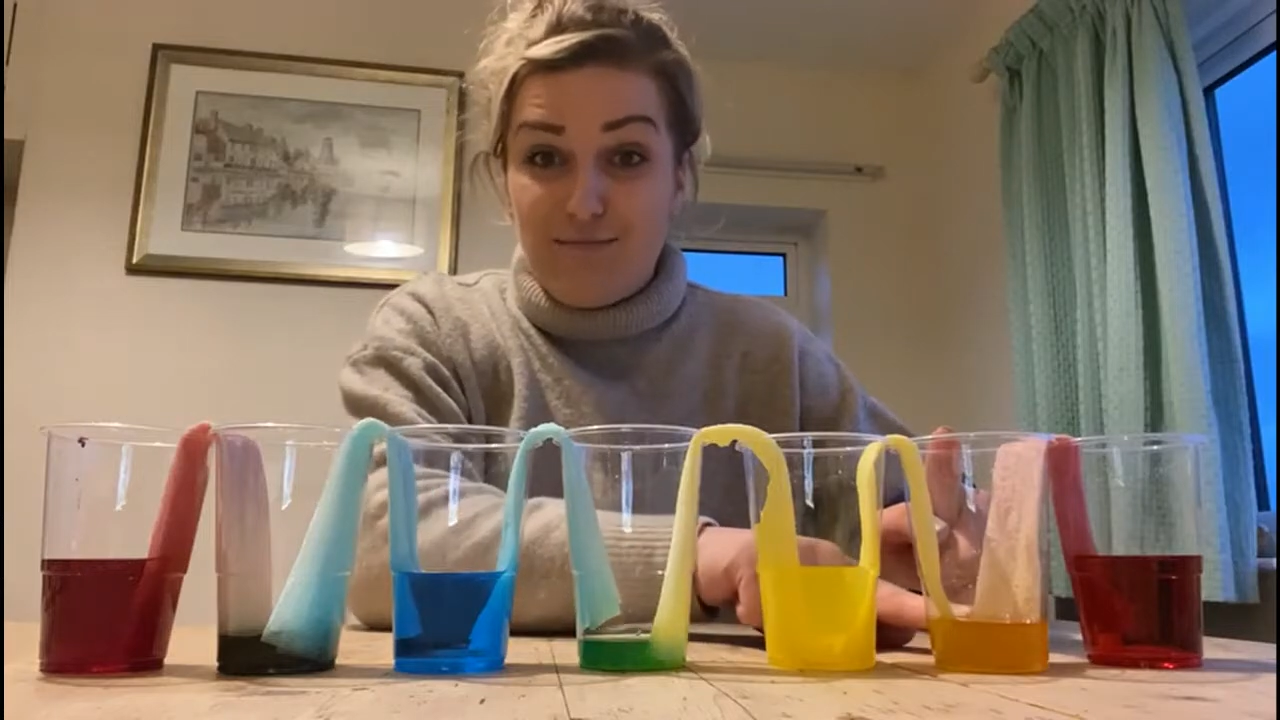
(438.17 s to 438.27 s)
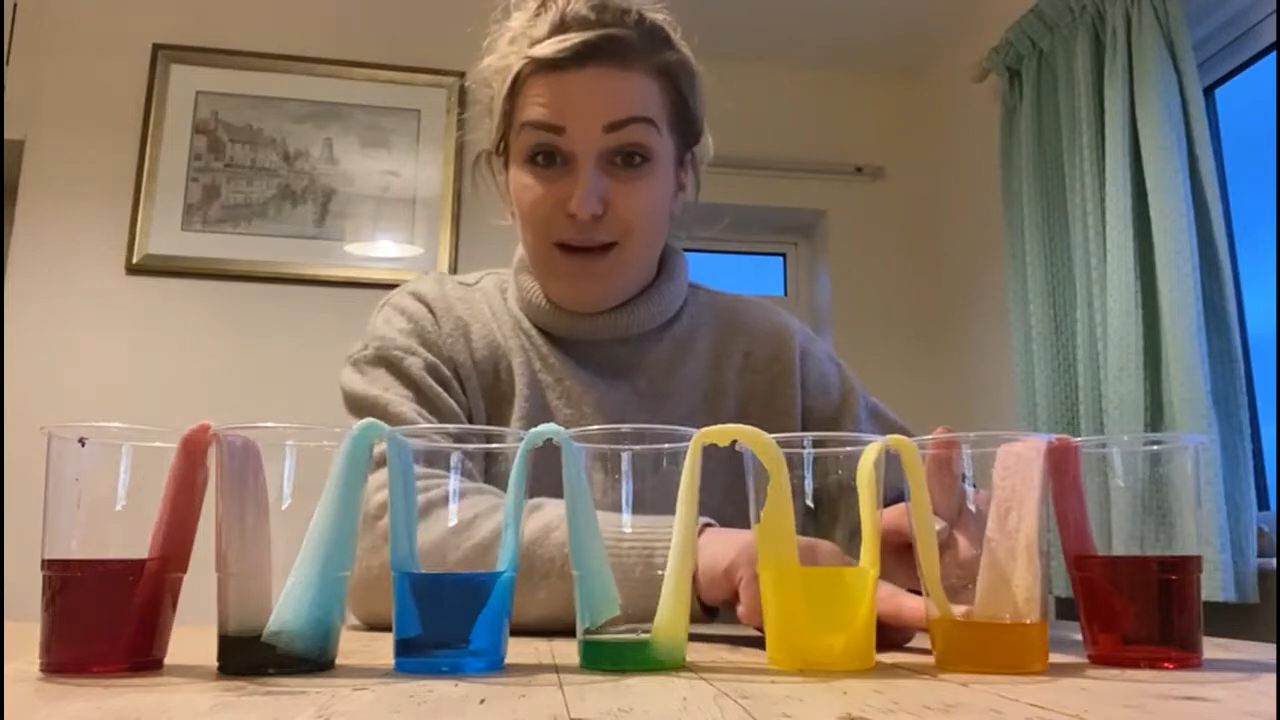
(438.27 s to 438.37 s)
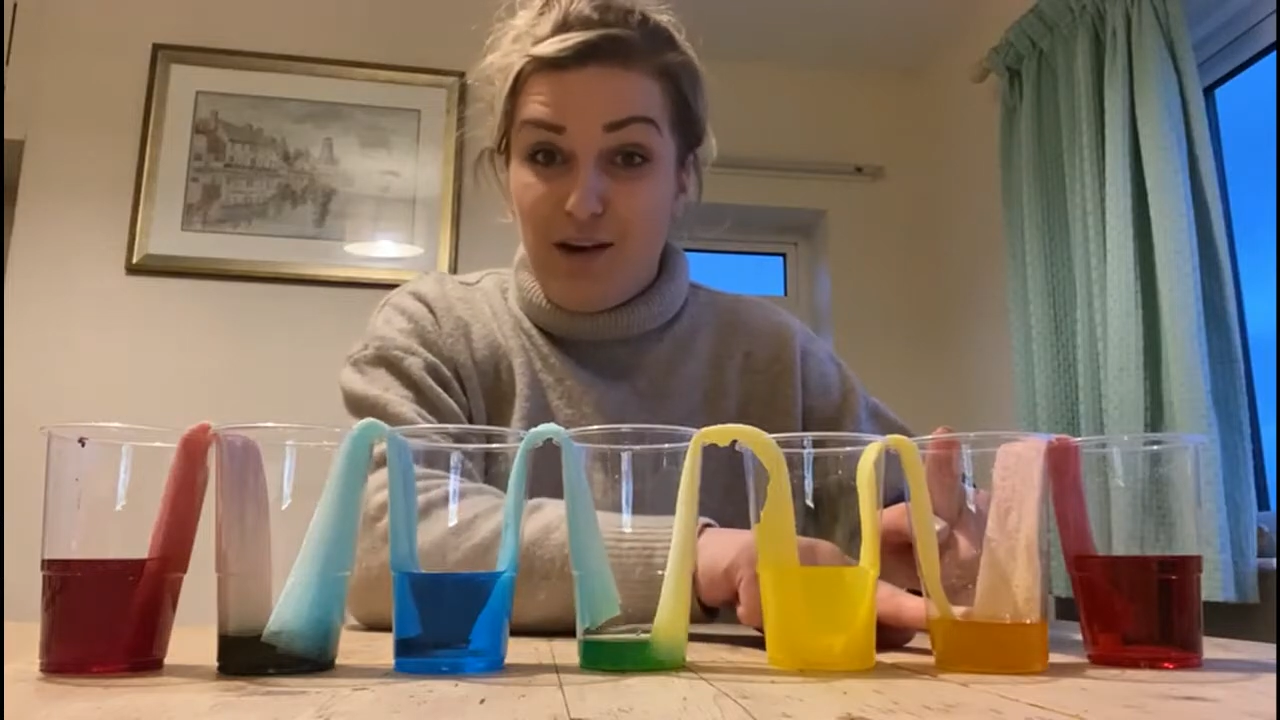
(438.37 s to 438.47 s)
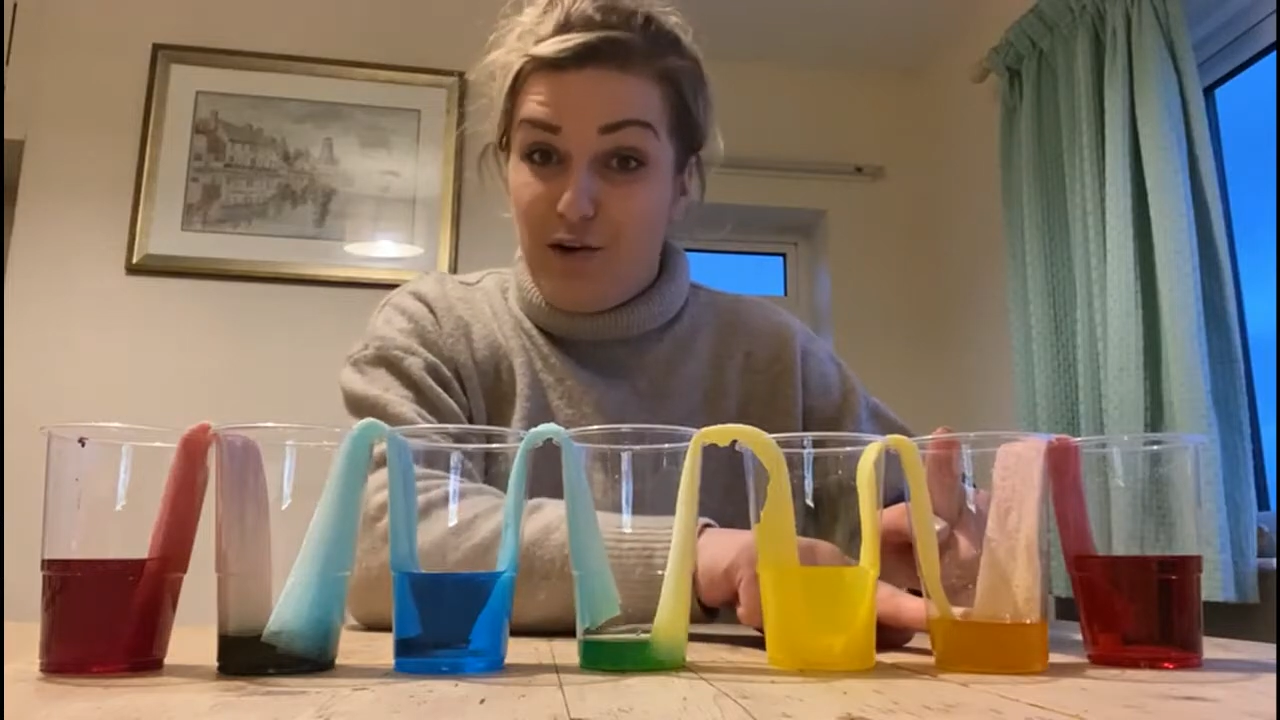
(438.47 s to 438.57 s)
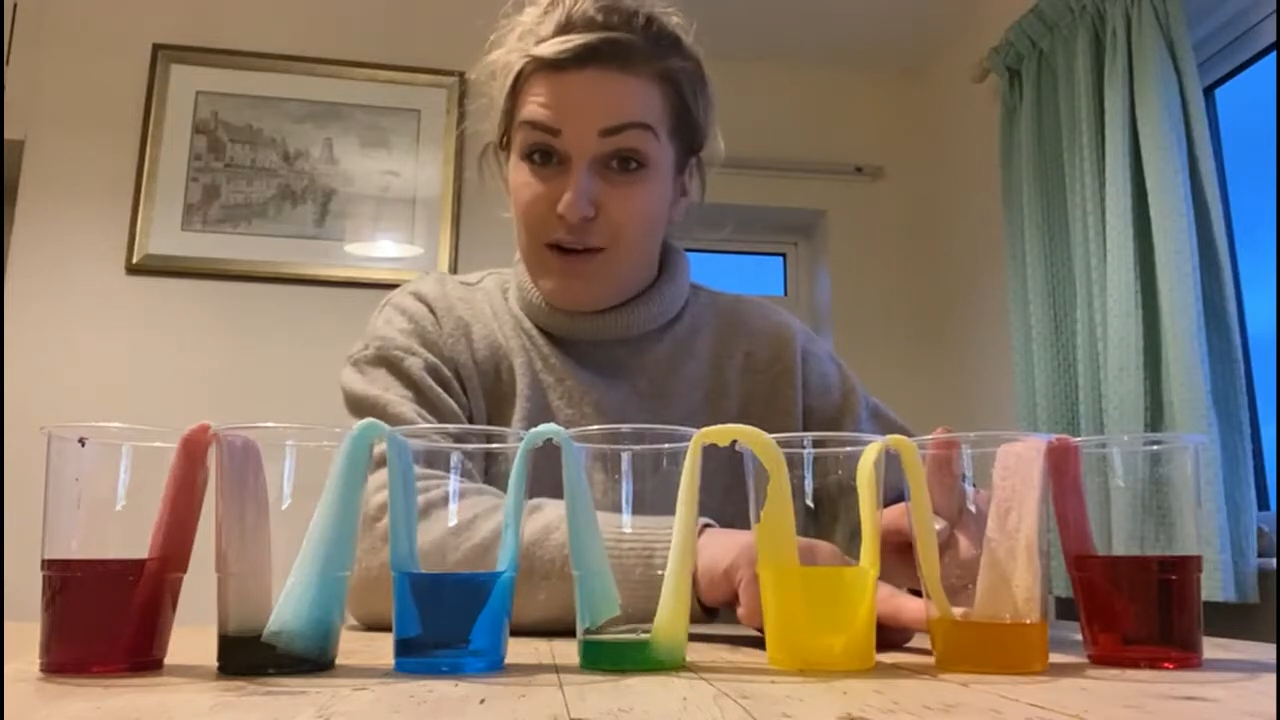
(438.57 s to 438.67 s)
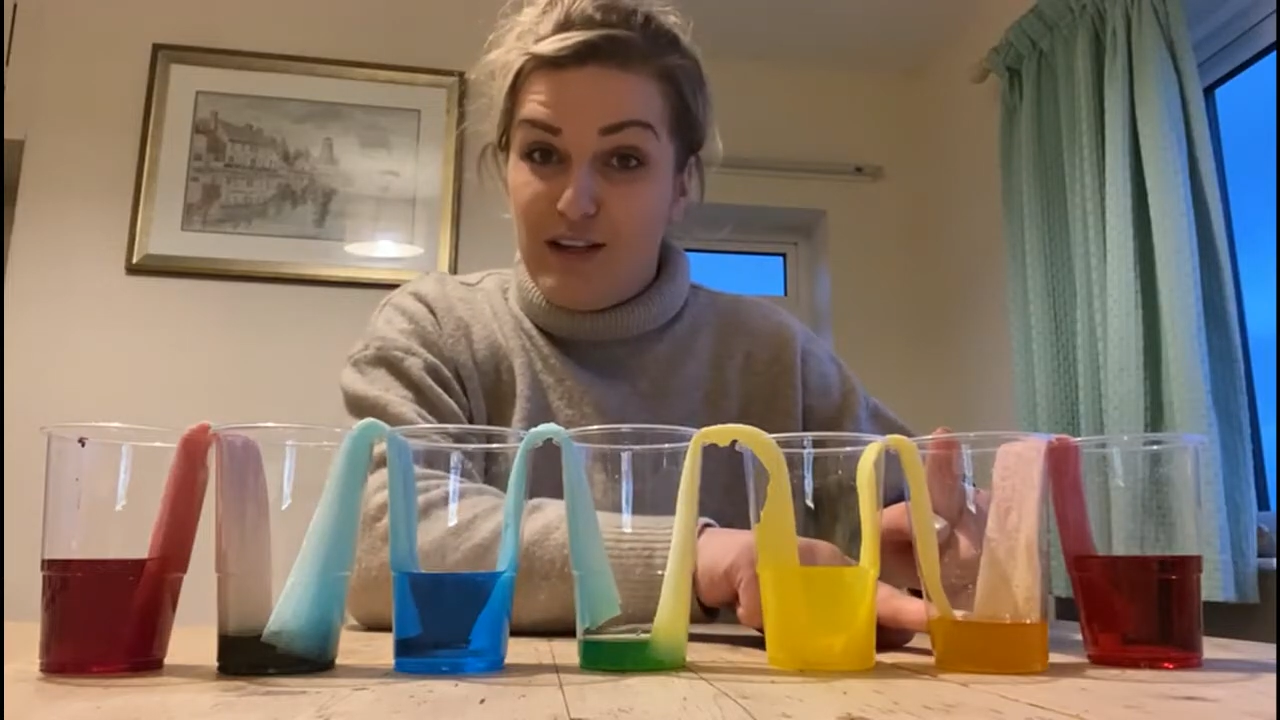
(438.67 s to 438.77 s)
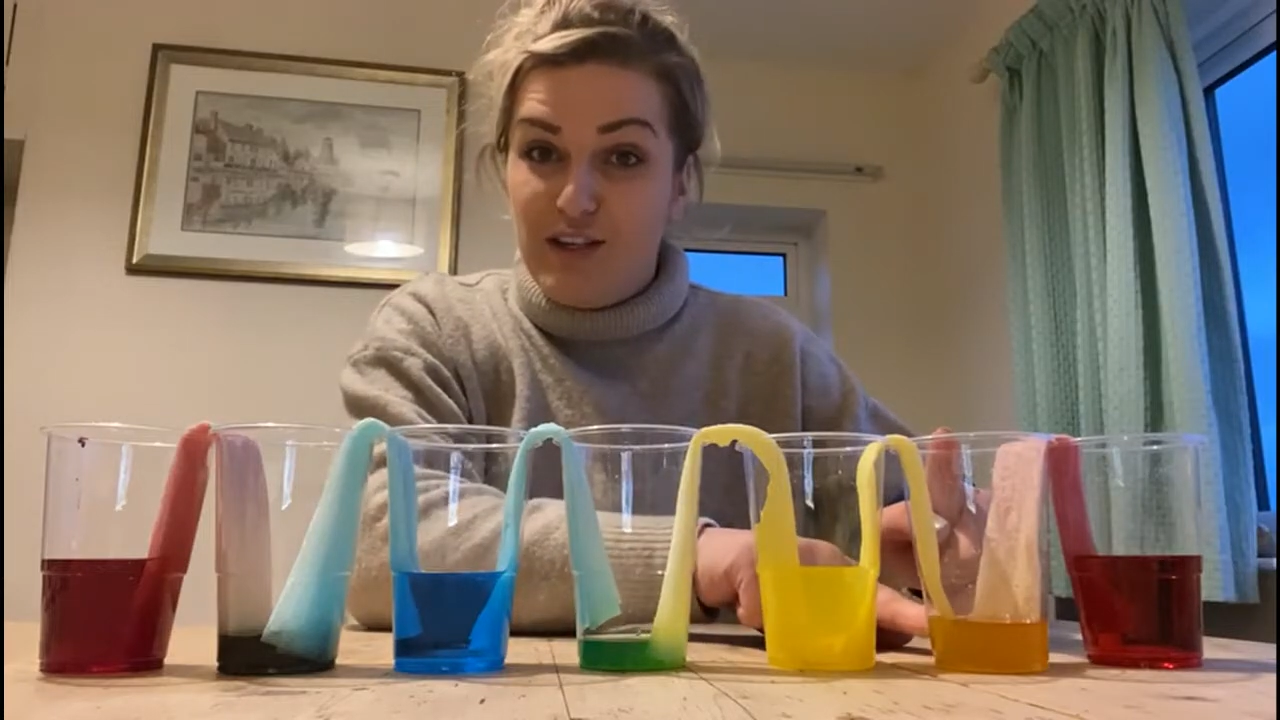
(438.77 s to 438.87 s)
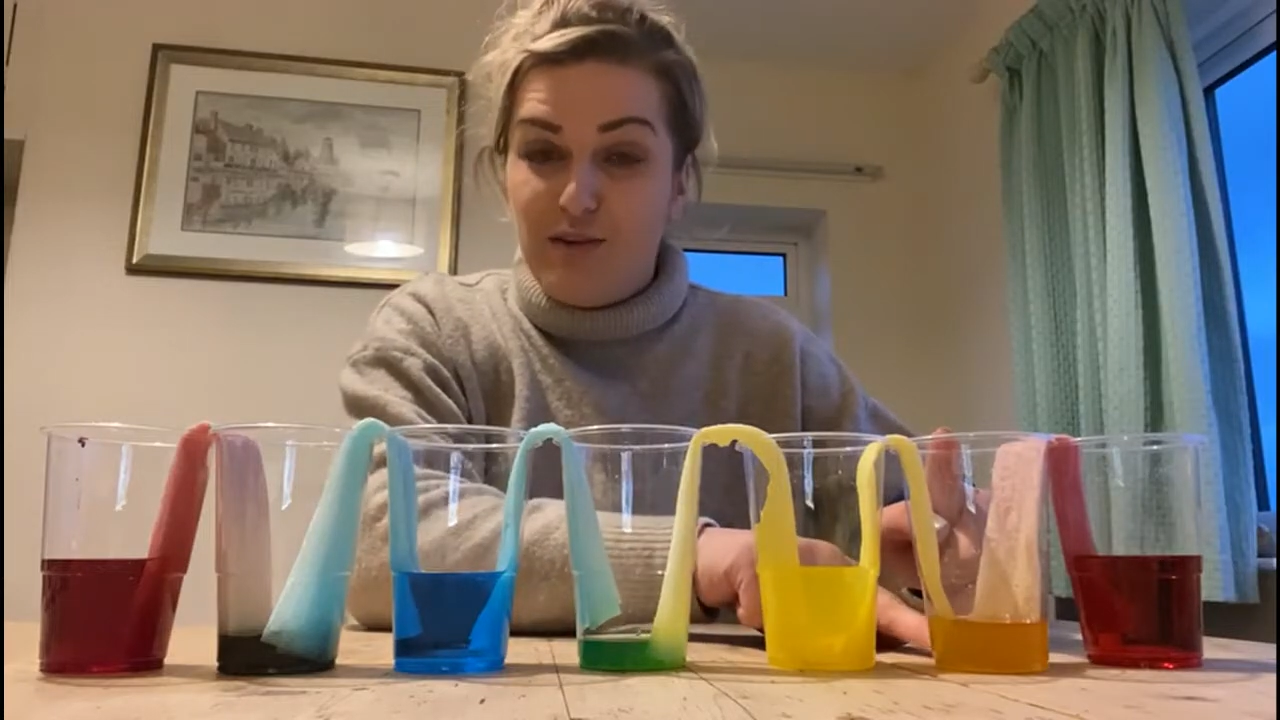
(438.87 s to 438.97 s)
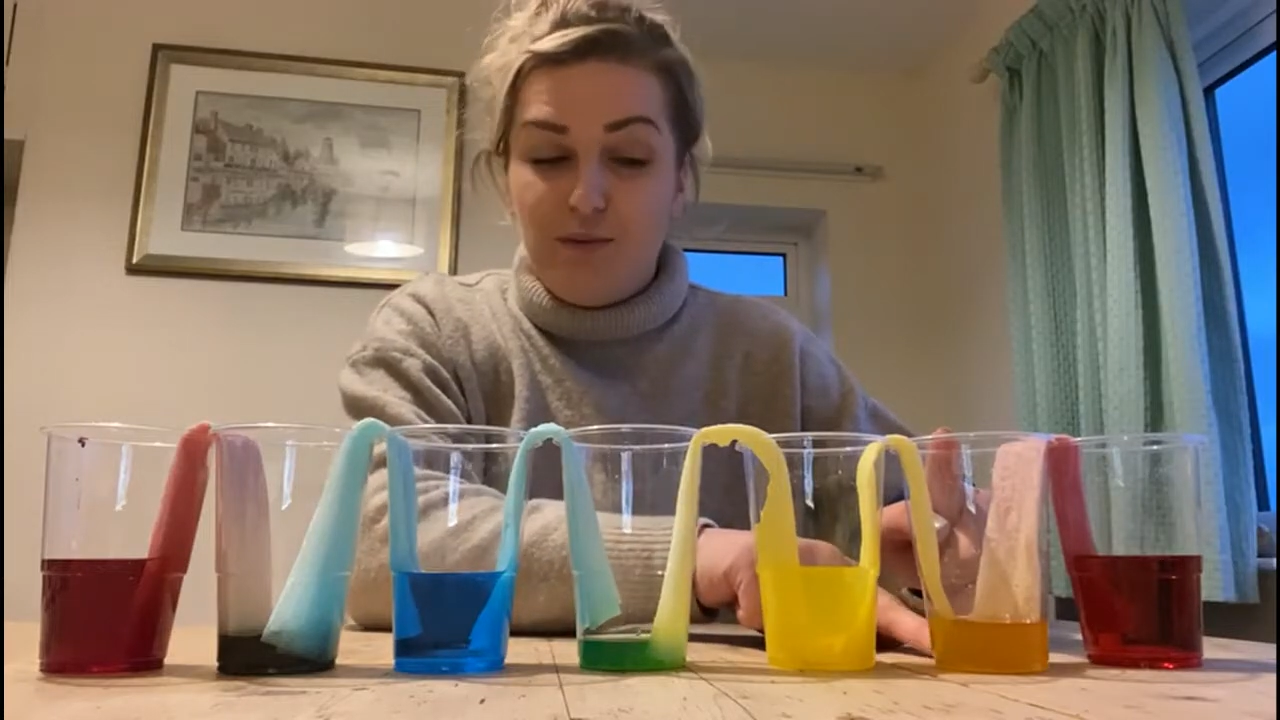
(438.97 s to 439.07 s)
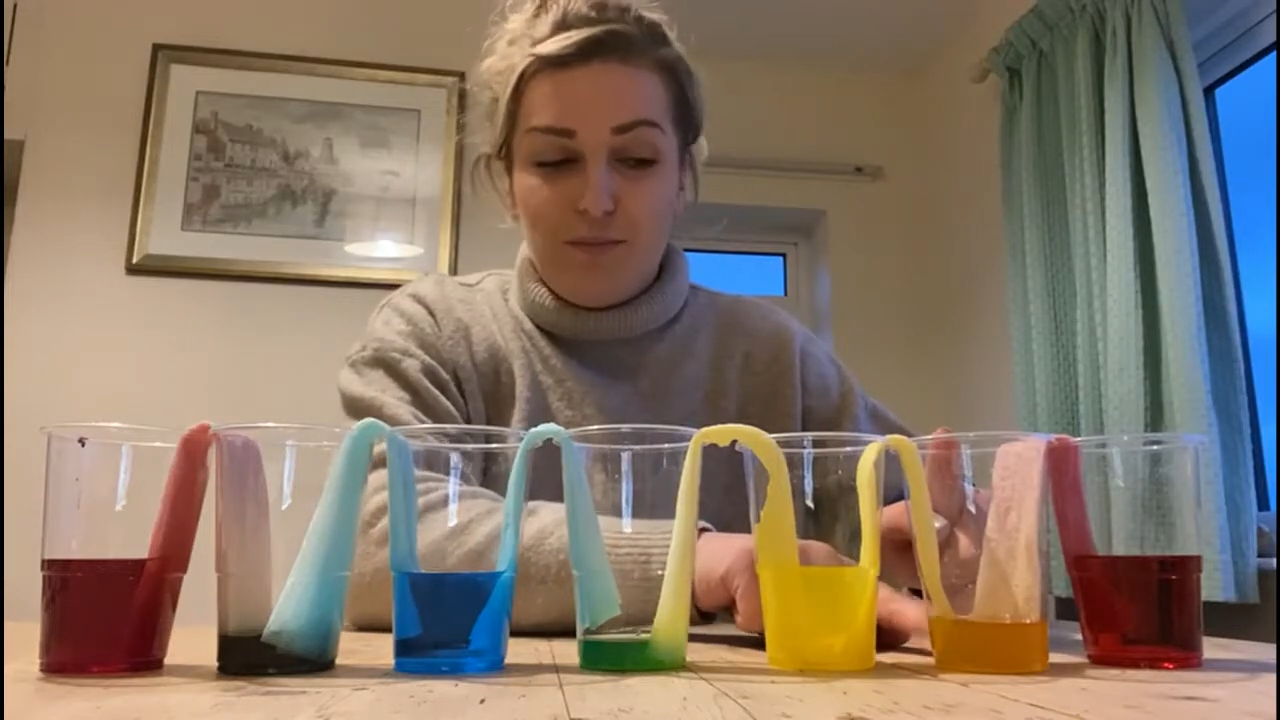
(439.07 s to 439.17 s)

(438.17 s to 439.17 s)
made orange